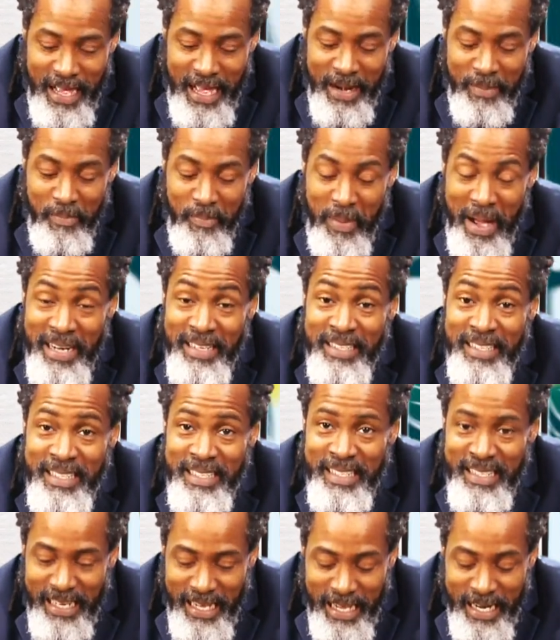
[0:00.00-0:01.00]
at
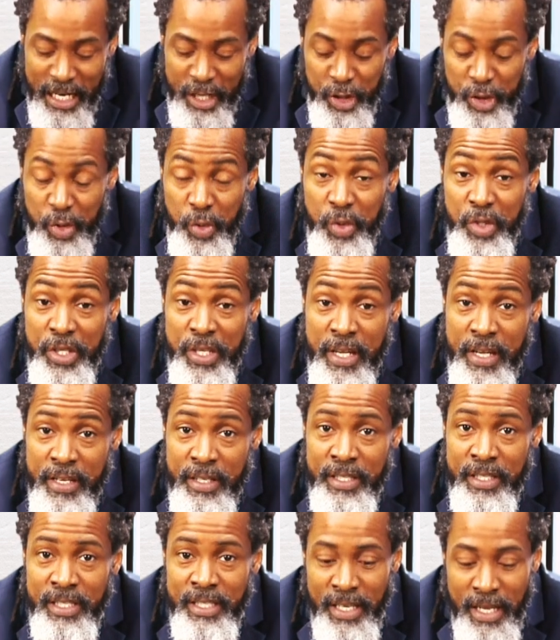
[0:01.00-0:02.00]
Batson and
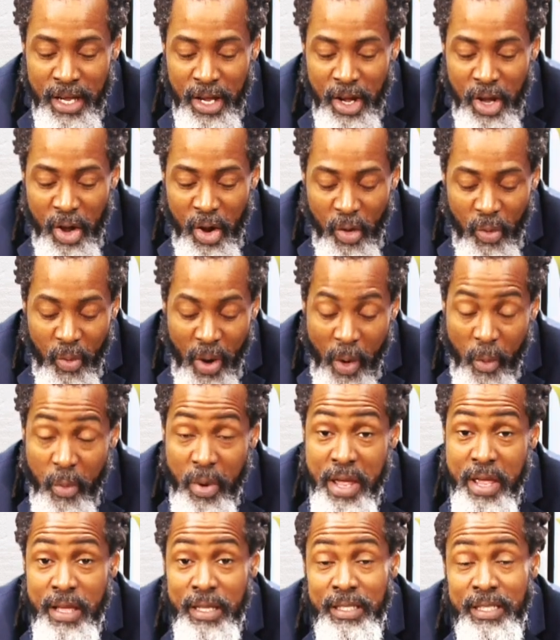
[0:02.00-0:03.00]
Associates, where
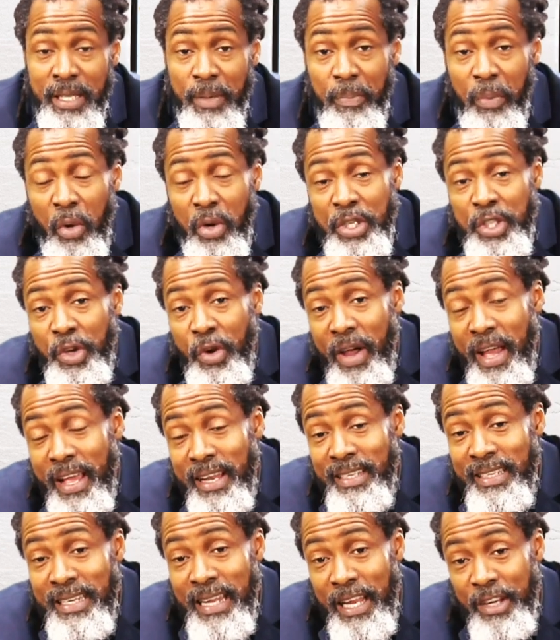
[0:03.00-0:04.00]
we support your
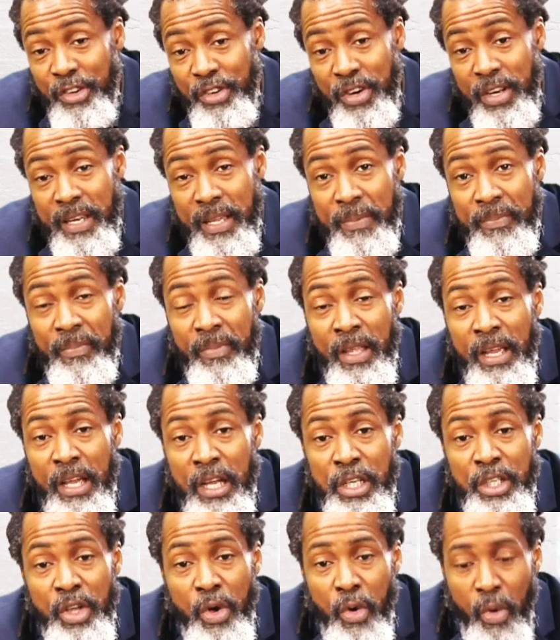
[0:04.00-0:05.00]
health naturally.
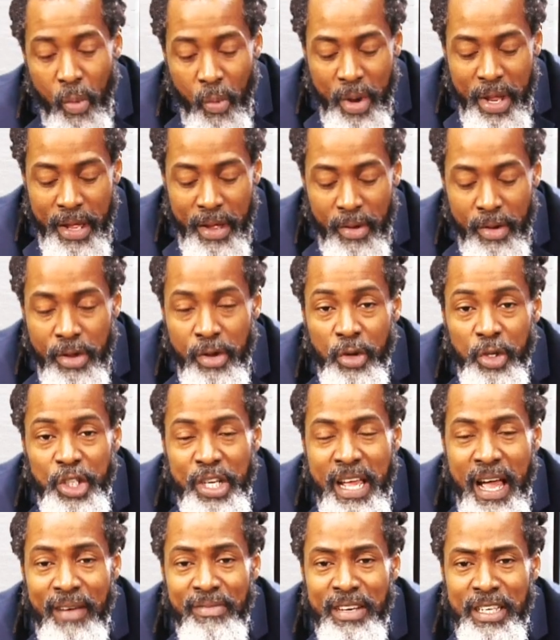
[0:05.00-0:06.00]
So we
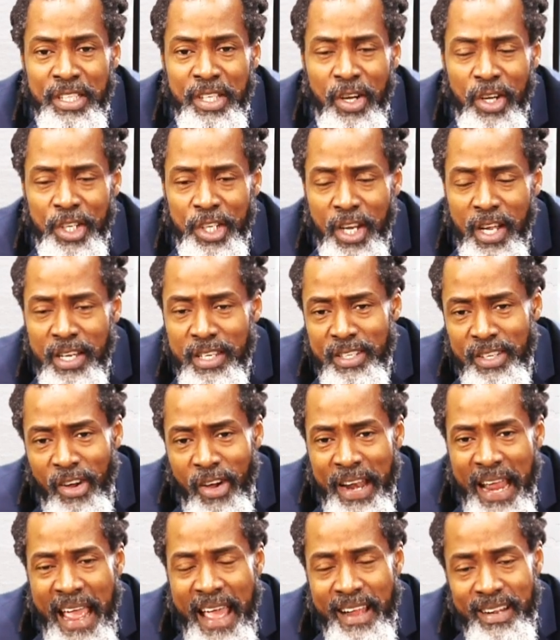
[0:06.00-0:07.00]
usually have discussions
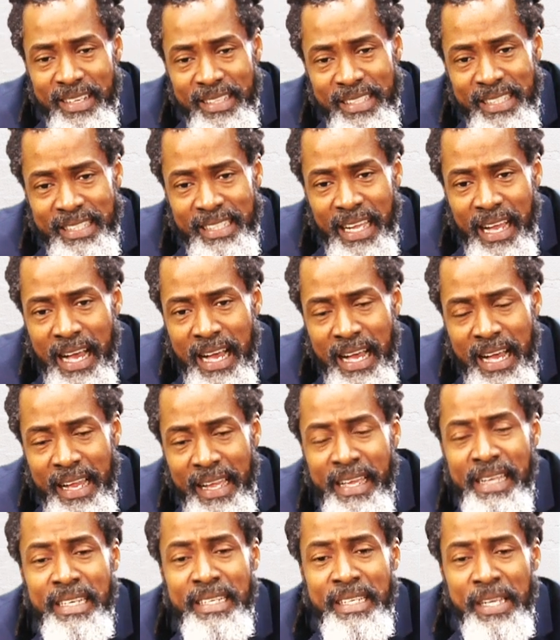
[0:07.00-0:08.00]
on health,
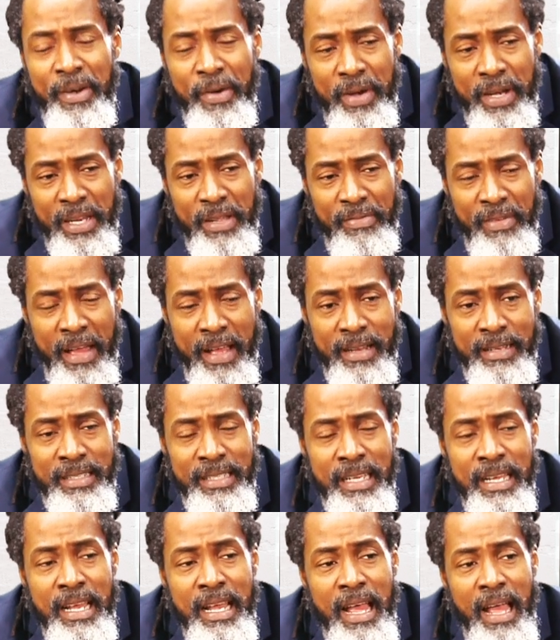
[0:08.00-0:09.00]
integrative
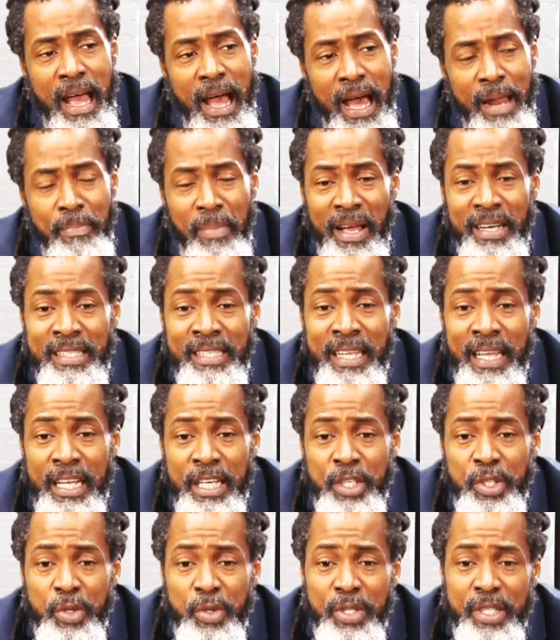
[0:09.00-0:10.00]
health. At Batson and
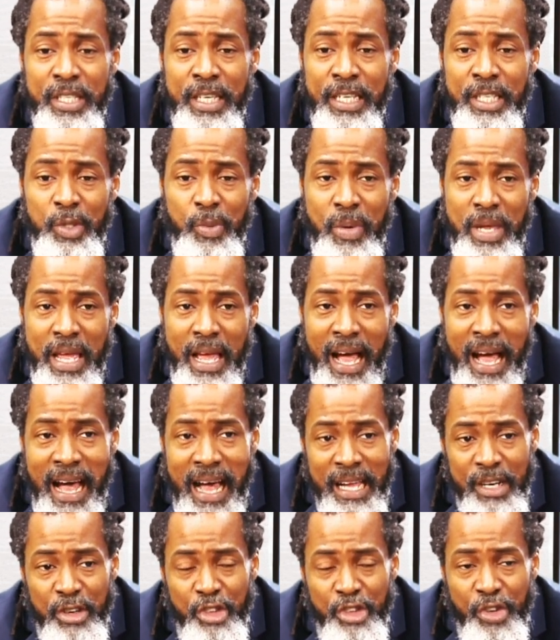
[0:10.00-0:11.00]
Associates, we
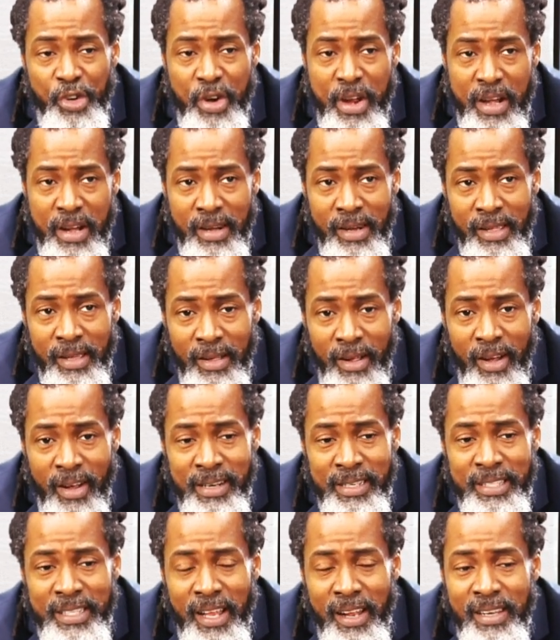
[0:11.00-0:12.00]
are trained
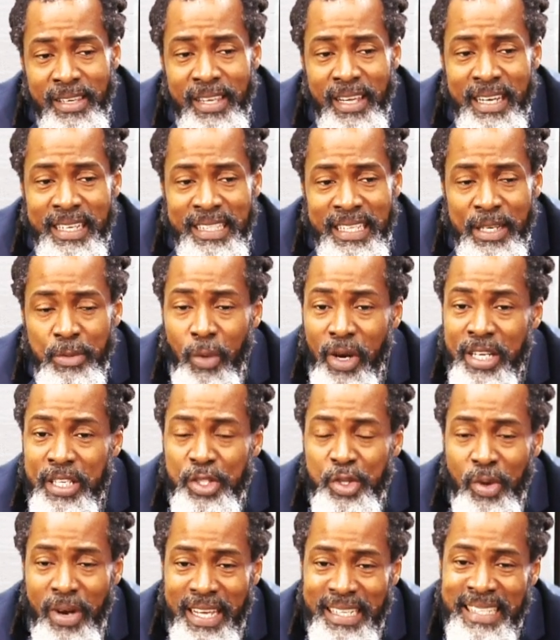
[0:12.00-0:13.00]
consultants in what is
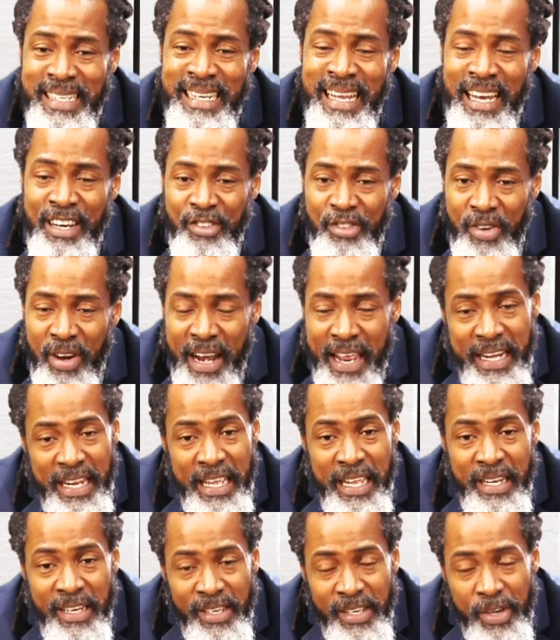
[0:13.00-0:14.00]
known as natural and
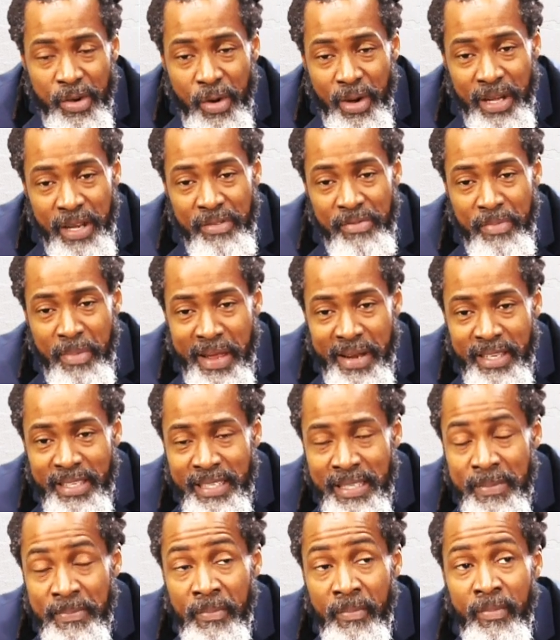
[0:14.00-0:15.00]
integrative
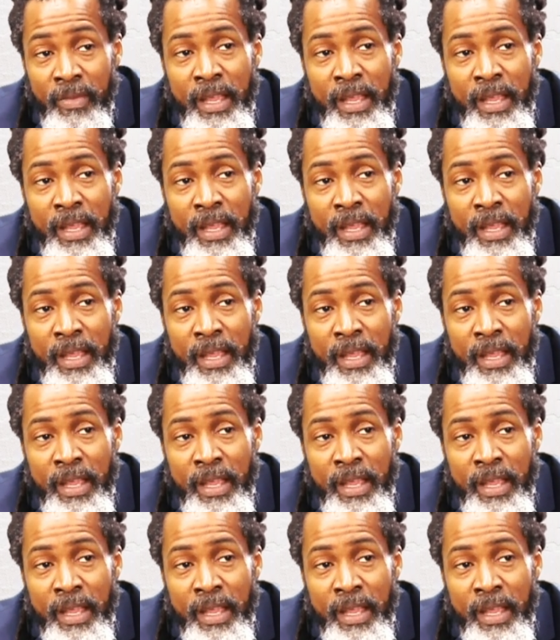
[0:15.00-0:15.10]
medicine.